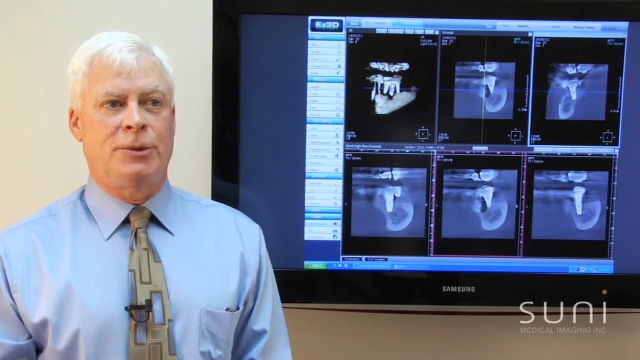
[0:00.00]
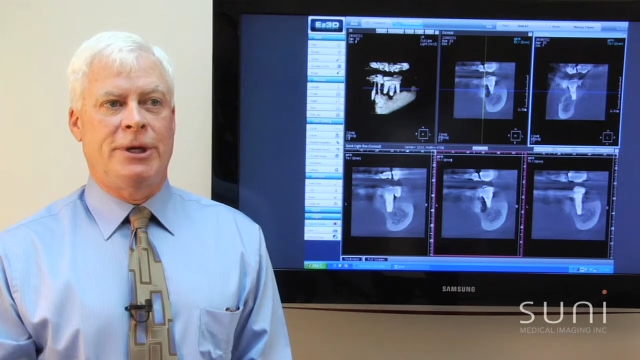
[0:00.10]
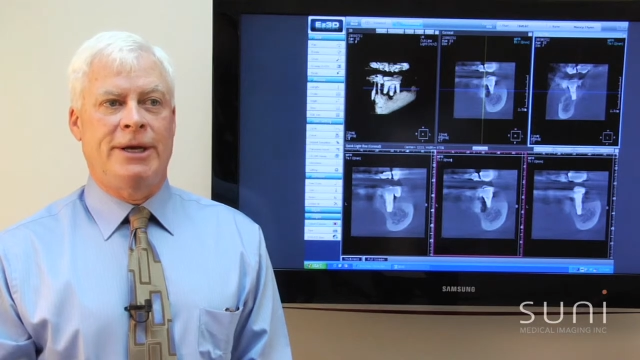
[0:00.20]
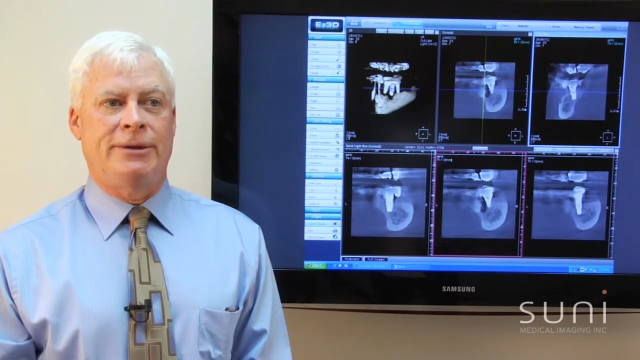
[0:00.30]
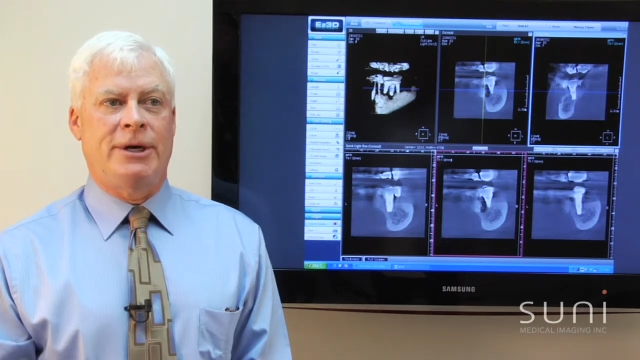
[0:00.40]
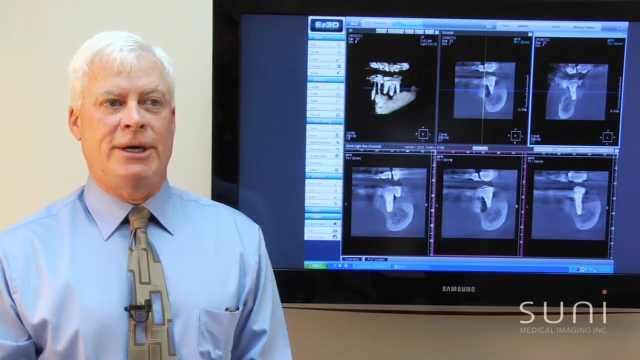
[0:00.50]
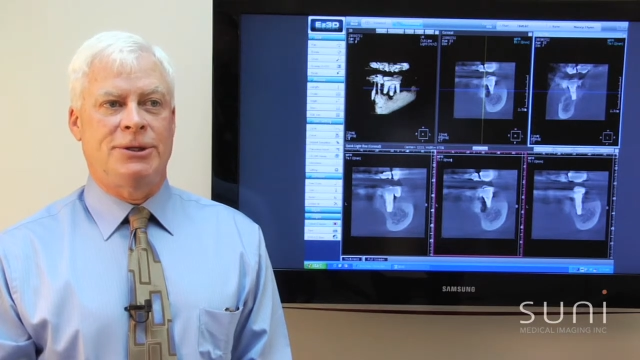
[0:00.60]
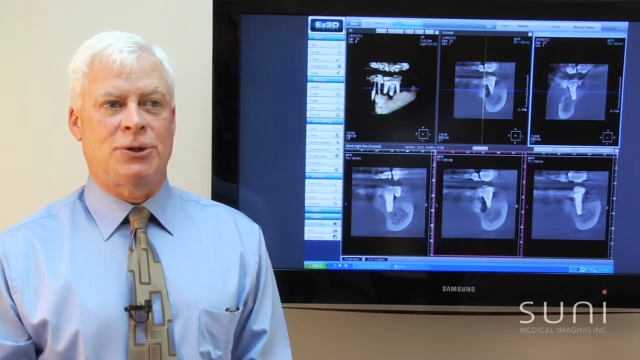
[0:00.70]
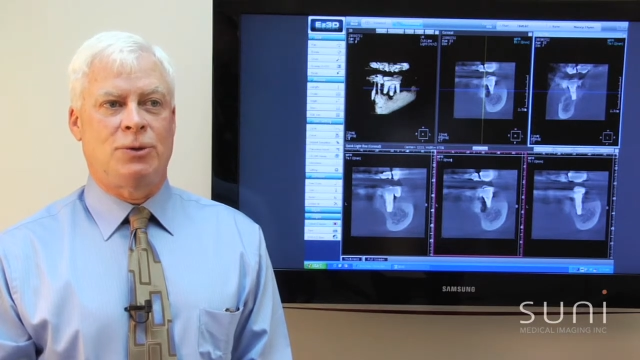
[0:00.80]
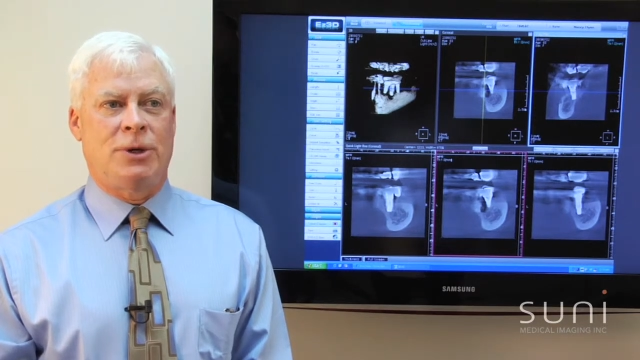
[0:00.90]
but had the
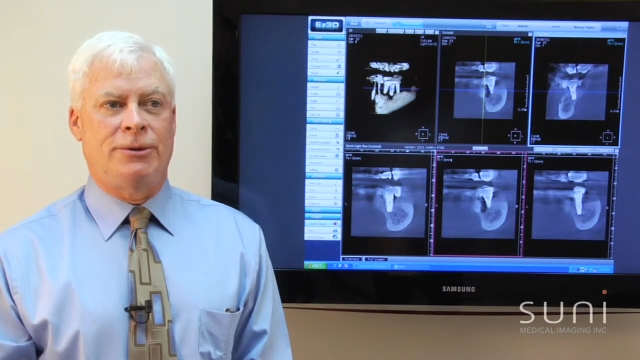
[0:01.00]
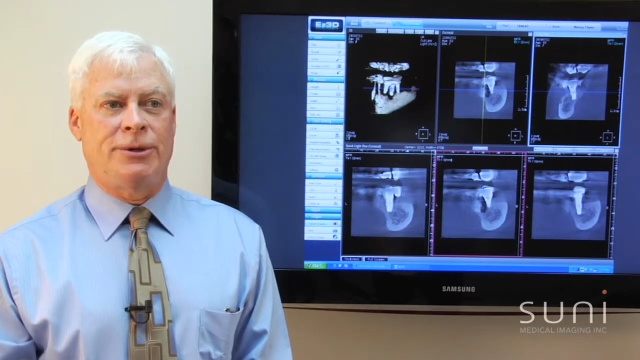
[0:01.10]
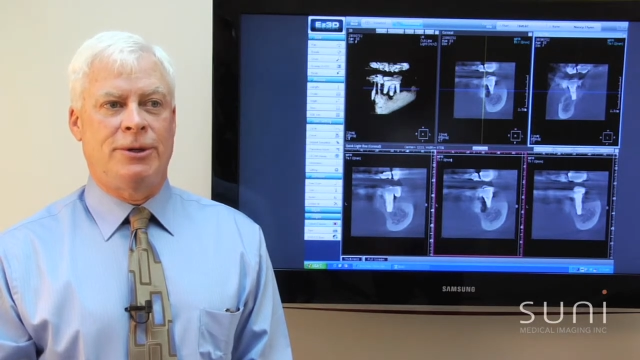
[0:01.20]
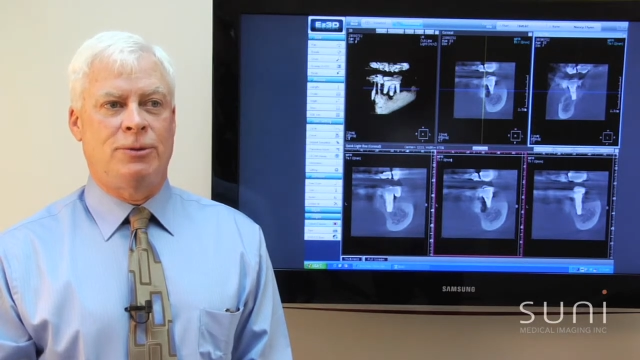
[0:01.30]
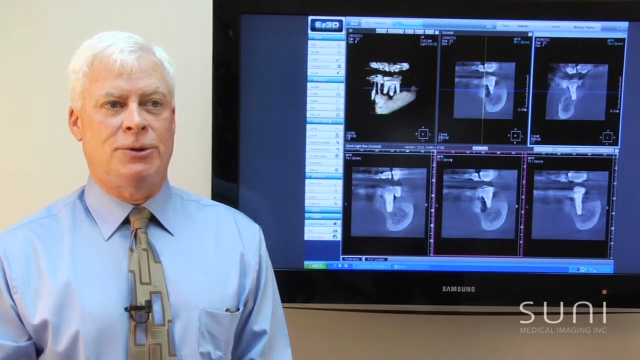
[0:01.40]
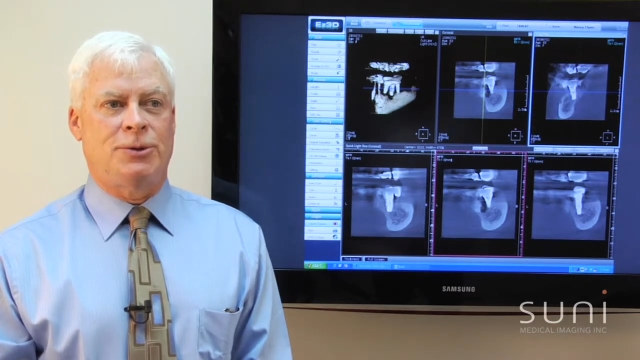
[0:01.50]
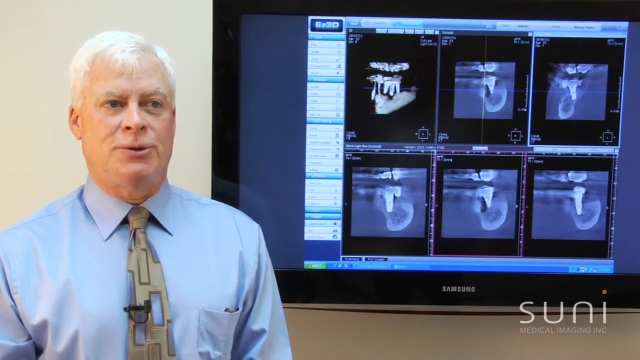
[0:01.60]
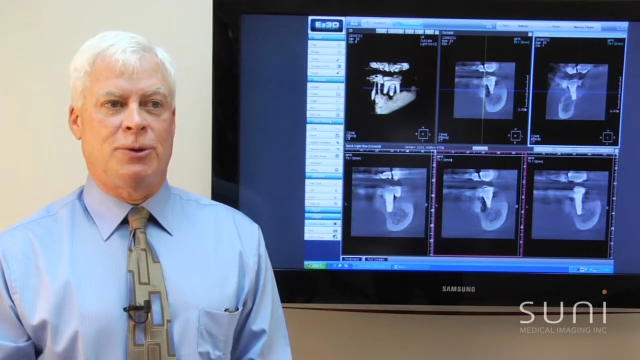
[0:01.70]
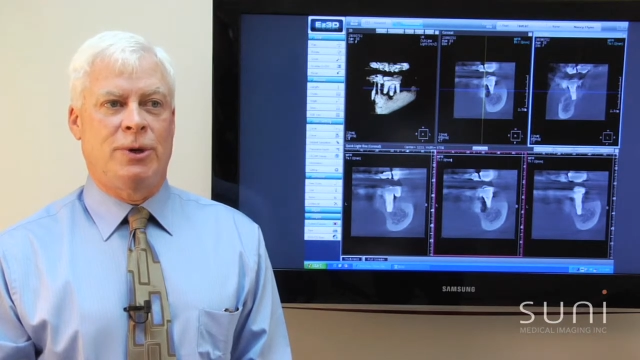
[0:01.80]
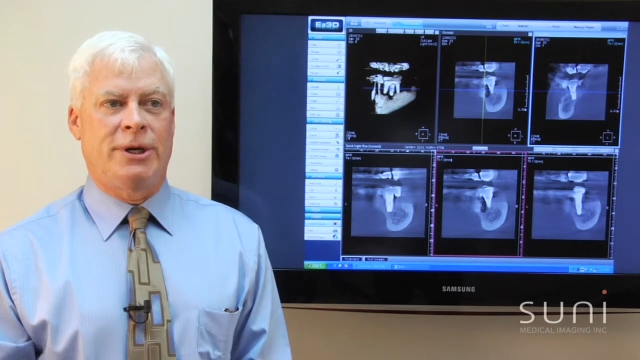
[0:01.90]
highest quality, which
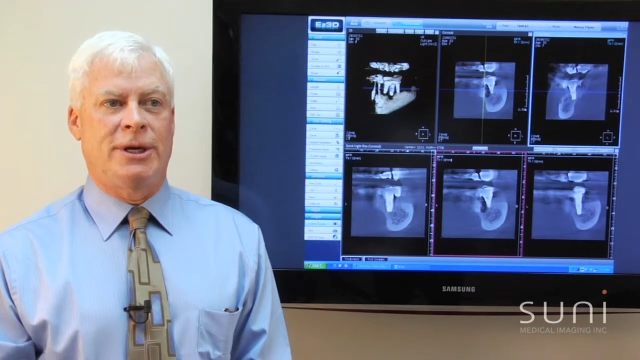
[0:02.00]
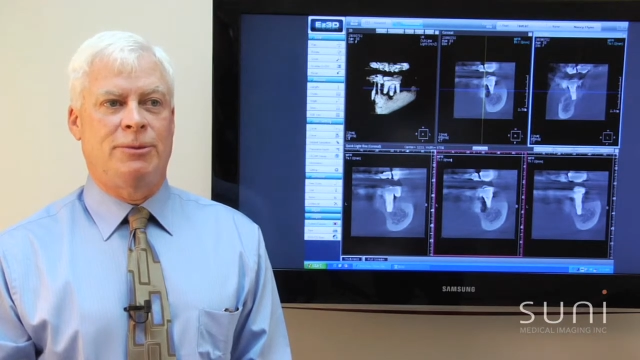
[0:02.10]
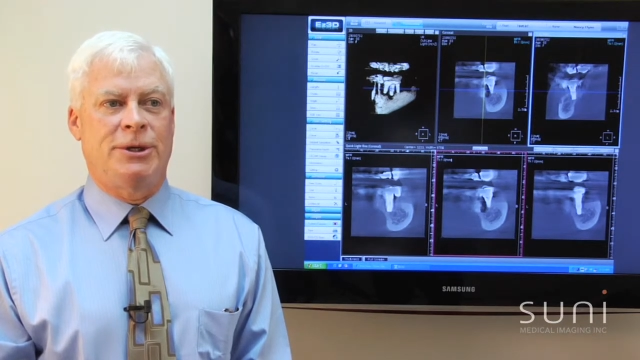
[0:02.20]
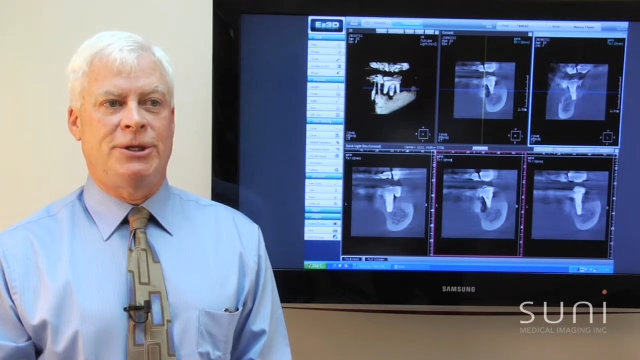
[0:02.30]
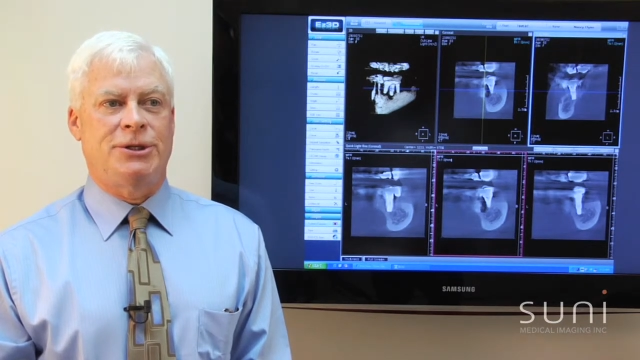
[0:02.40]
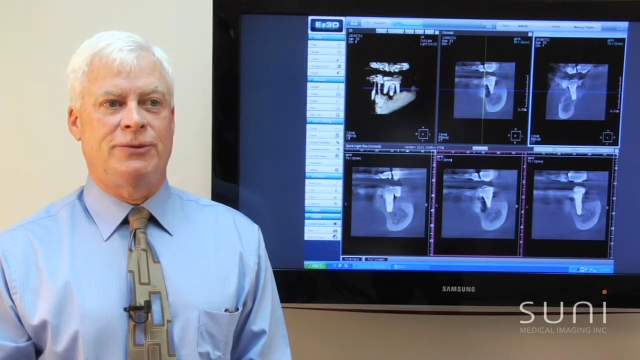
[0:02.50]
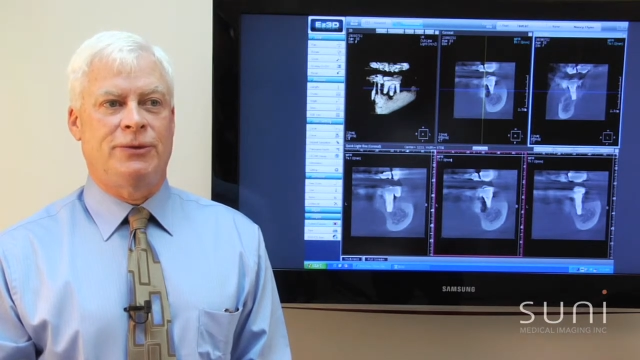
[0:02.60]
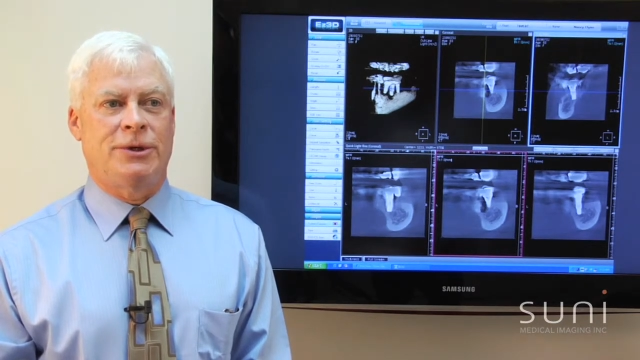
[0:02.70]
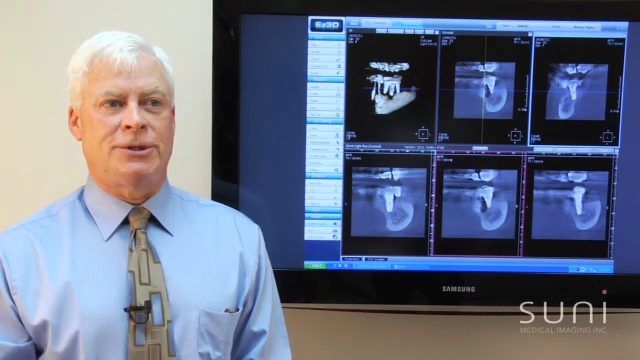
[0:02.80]
was a great combination for